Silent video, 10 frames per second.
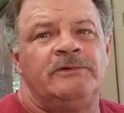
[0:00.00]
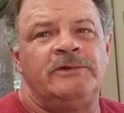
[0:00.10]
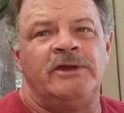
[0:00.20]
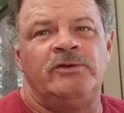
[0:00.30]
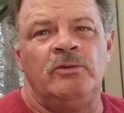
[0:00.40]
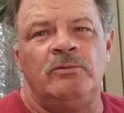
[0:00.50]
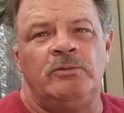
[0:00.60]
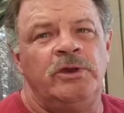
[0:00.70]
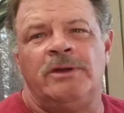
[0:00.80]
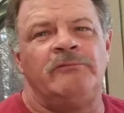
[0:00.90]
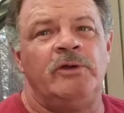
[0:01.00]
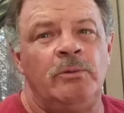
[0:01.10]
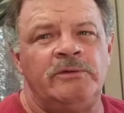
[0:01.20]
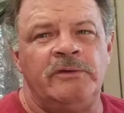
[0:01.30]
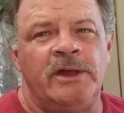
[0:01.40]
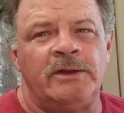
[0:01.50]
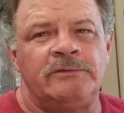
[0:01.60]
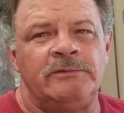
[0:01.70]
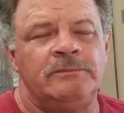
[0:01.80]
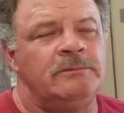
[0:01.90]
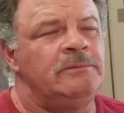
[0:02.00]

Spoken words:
Stay tuned, you never know what's next.